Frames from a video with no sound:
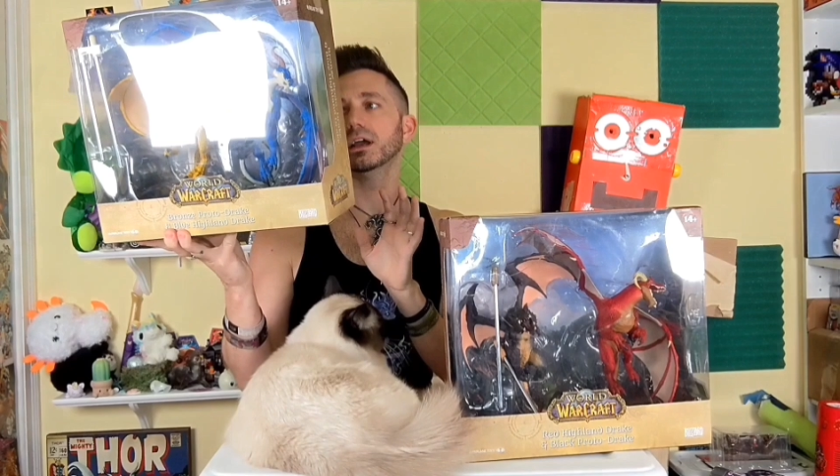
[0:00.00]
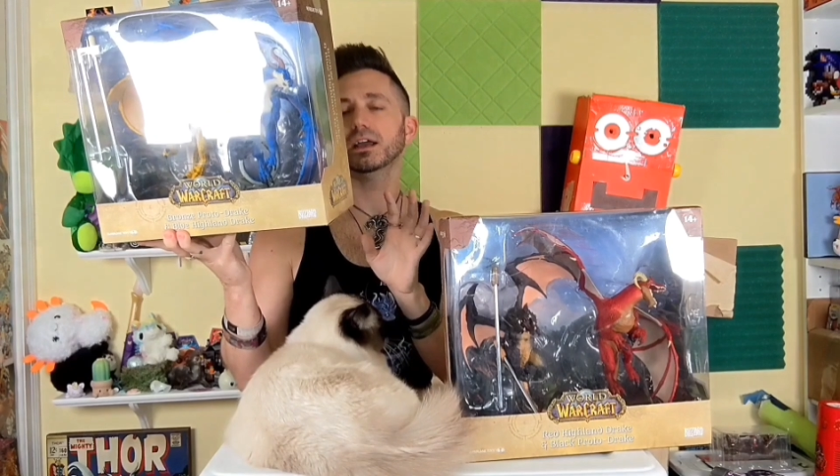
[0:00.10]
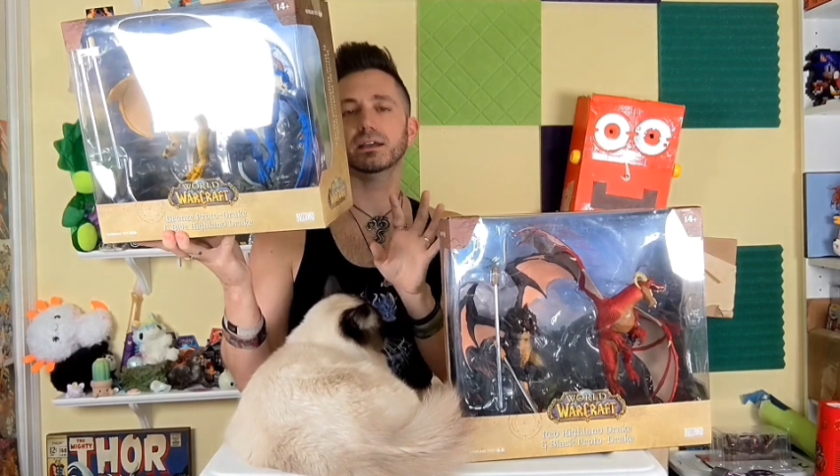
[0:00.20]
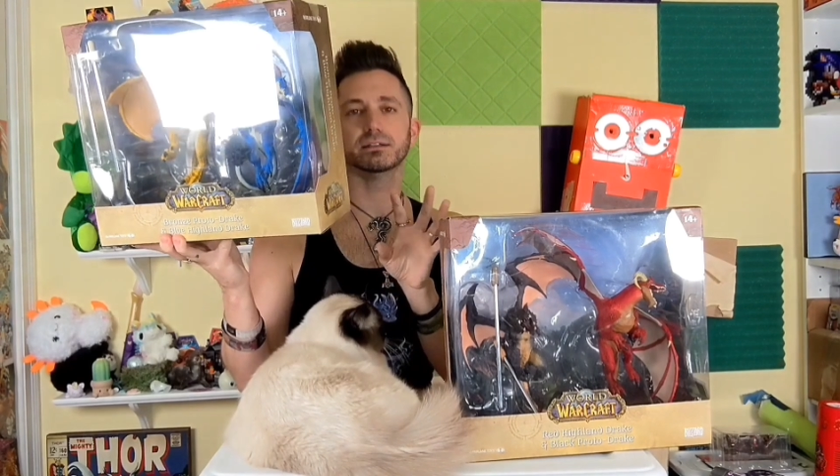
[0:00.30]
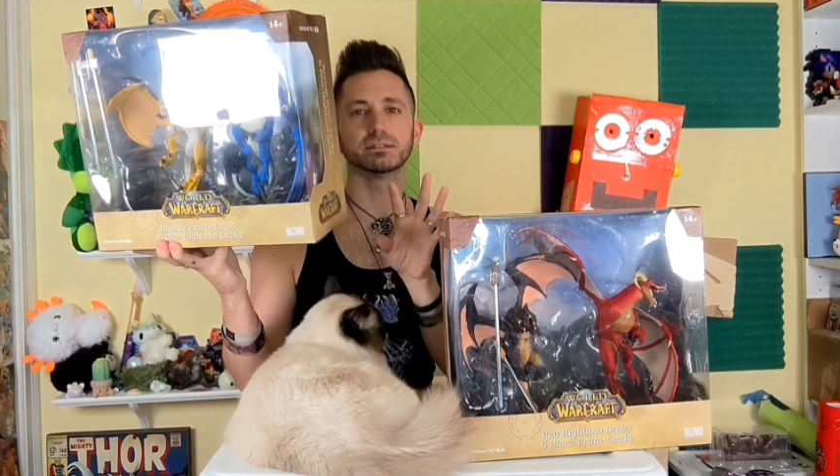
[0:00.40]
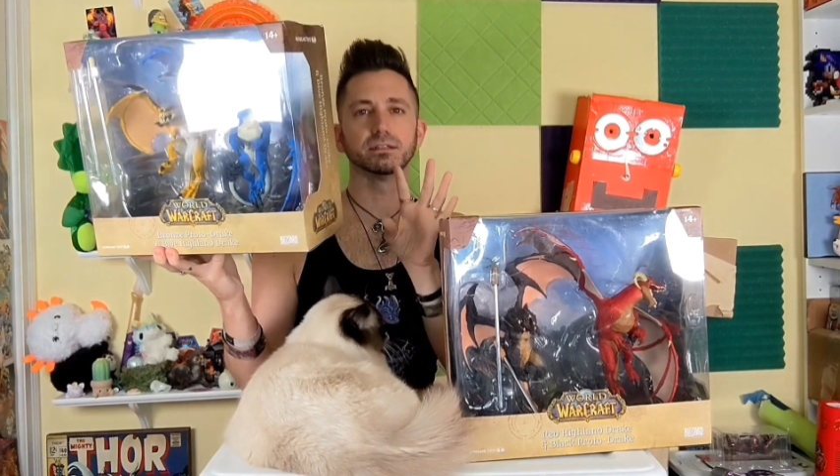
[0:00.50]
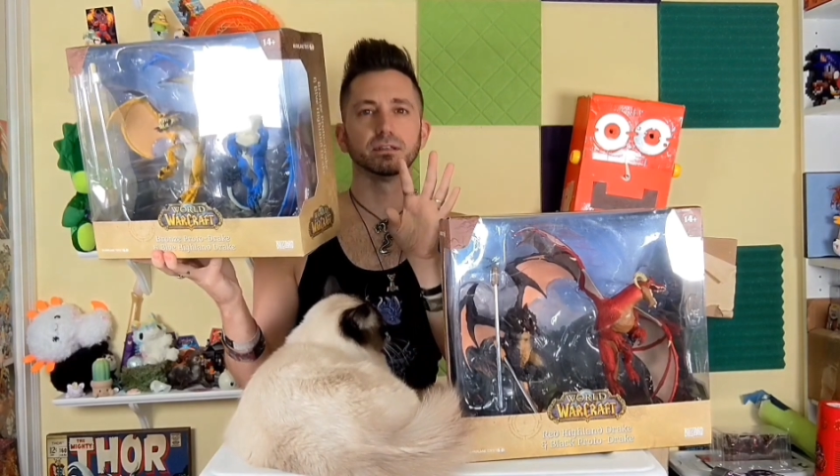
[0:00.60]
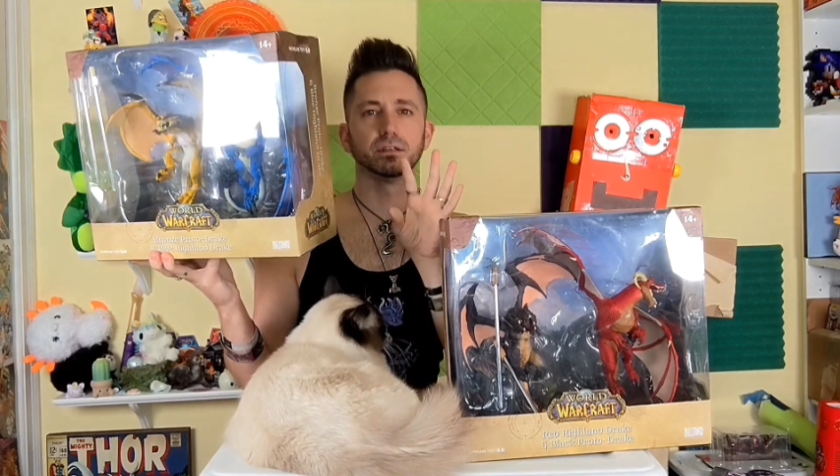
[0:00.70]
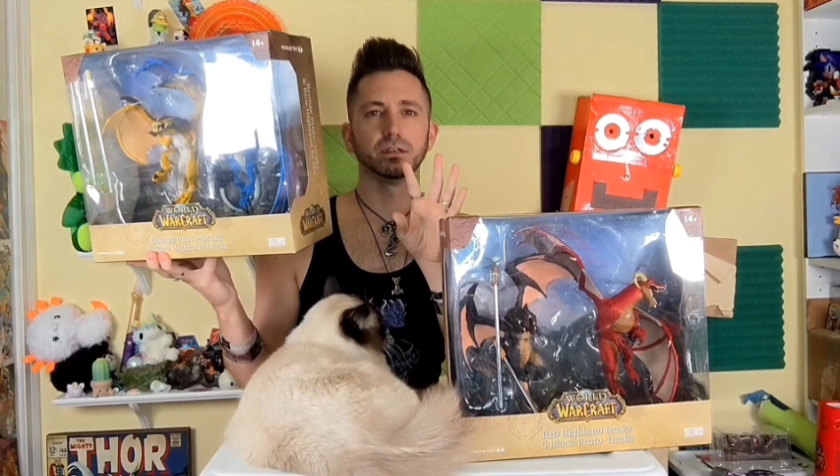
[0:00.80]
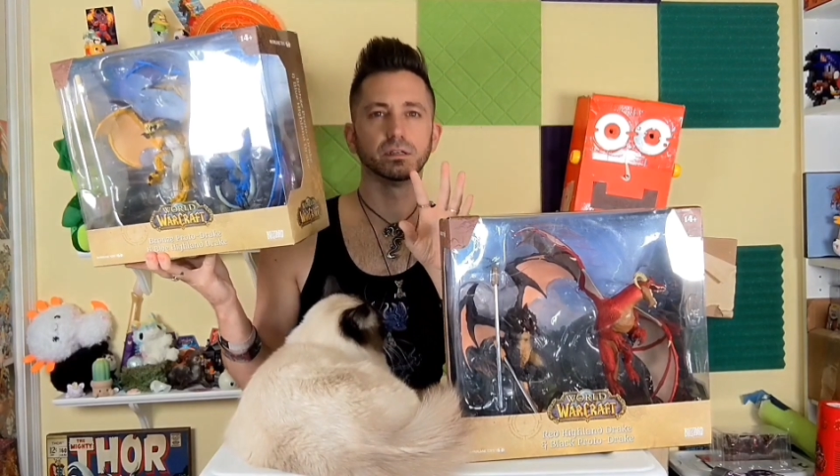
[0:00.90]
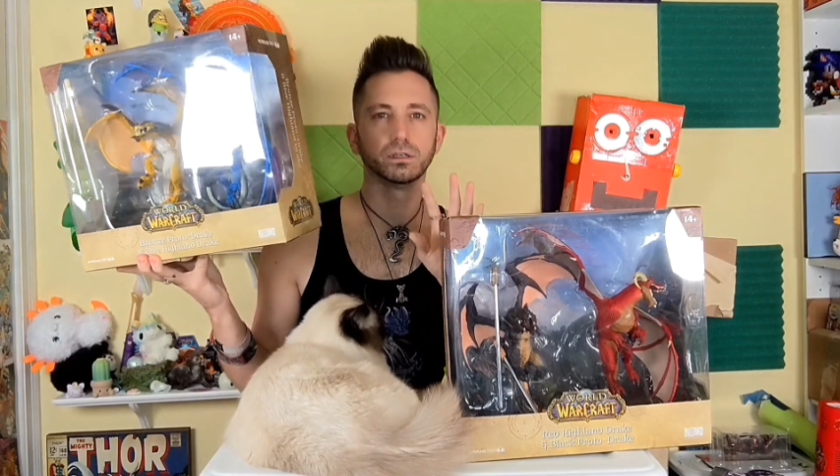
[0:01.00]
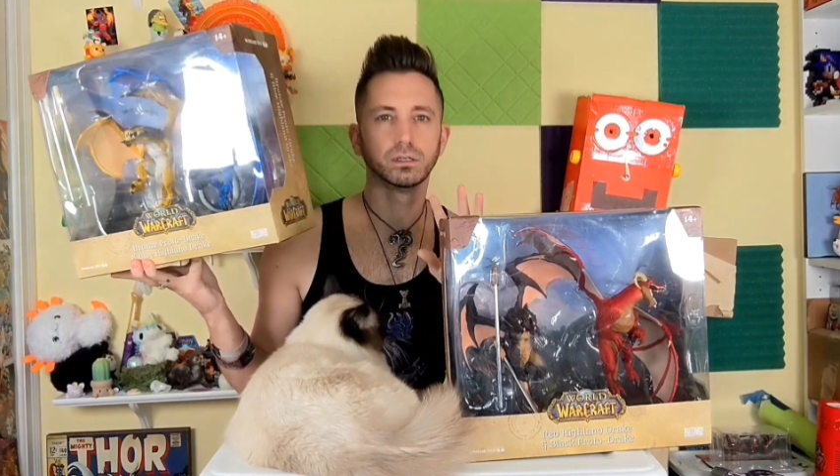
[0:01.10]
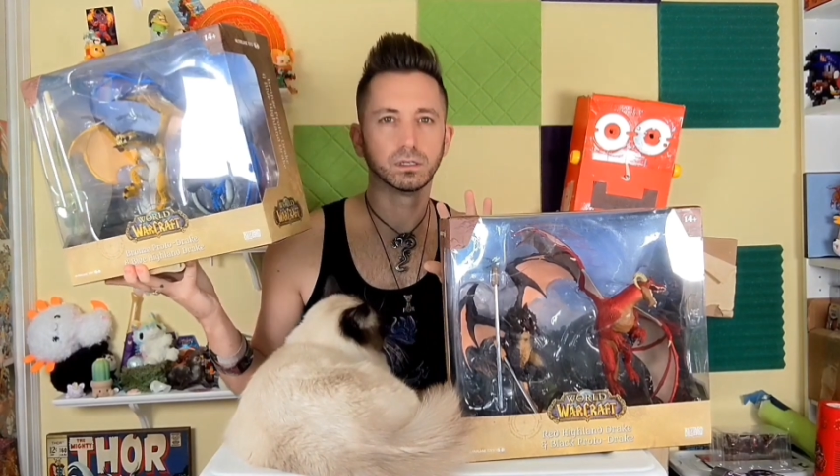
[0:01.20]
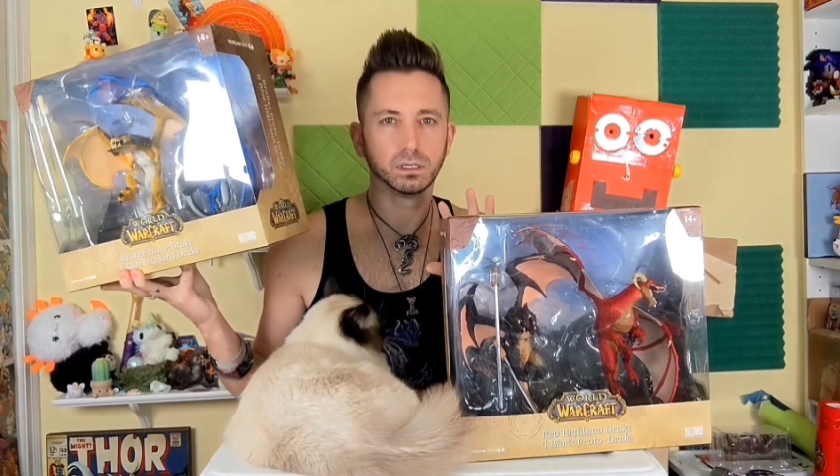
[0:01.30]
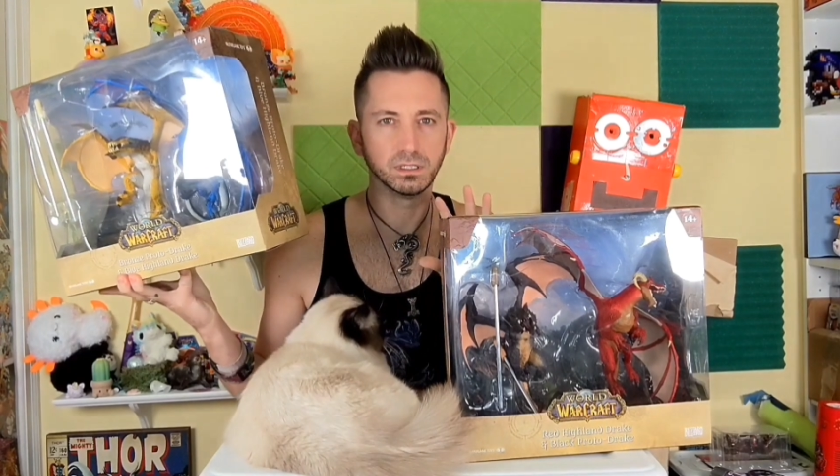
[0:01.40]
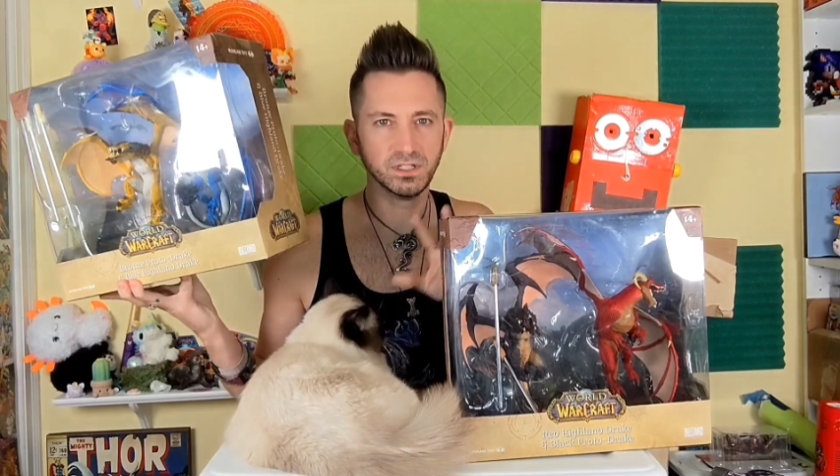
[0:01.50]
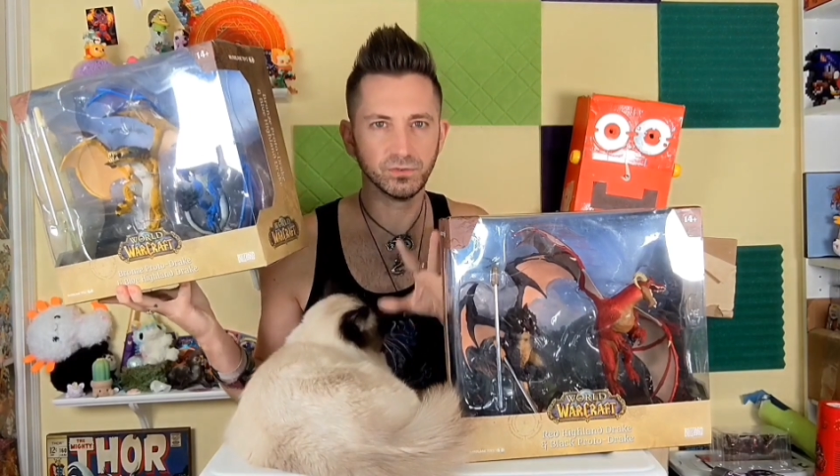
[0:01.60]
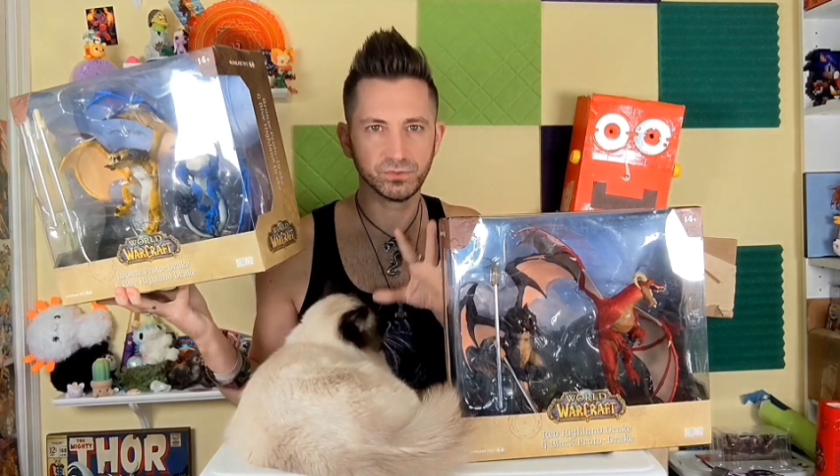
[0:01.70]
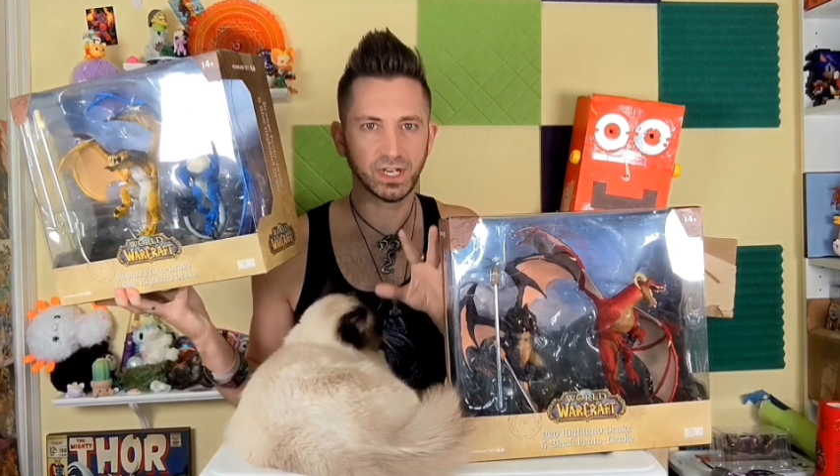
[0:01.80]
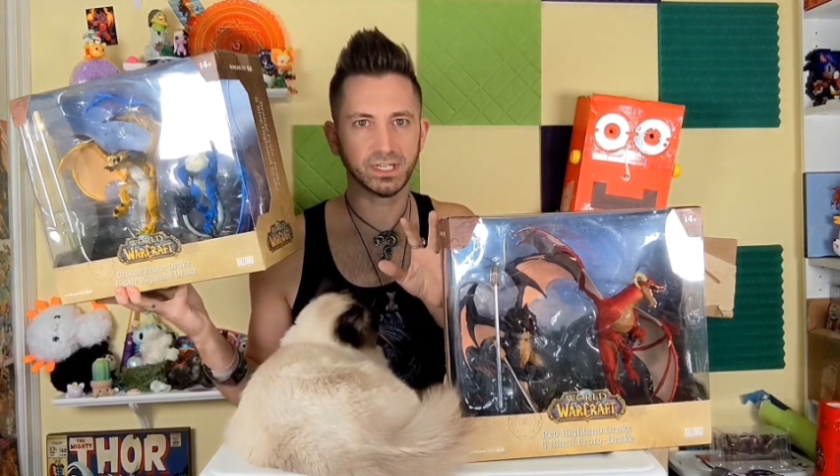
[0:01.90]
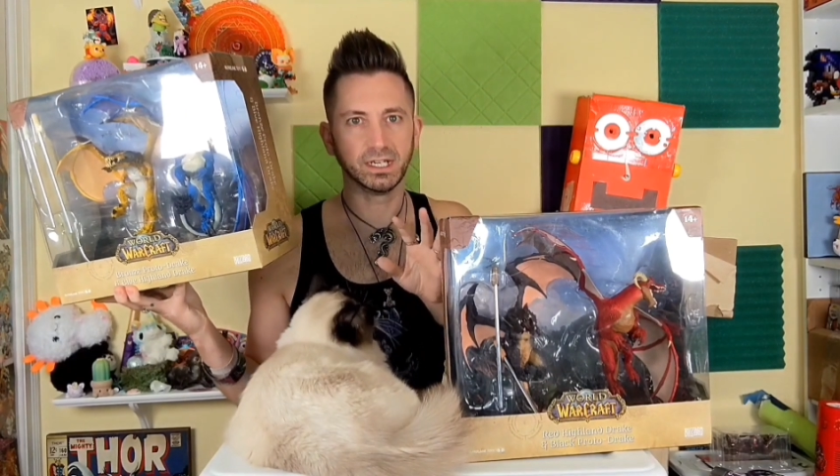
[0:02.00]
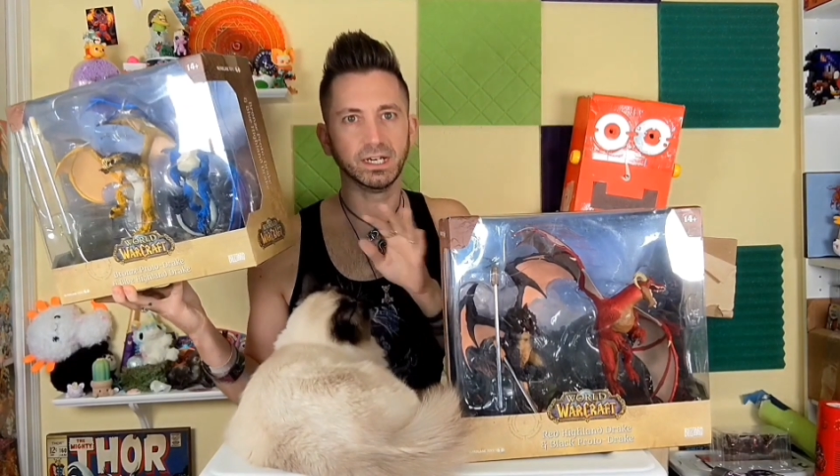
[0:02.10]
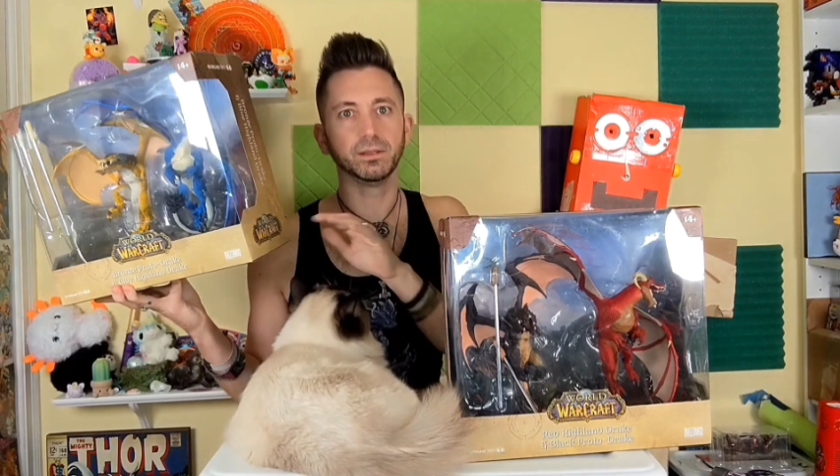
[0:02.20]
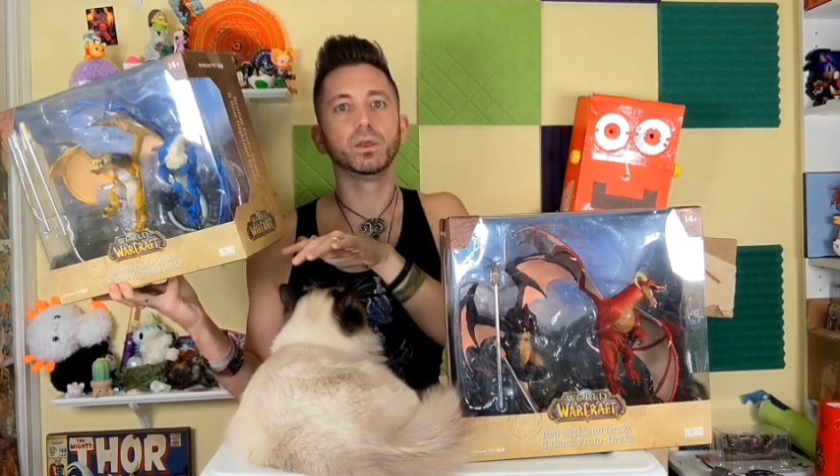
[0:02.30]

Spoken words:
has a different dragon in it.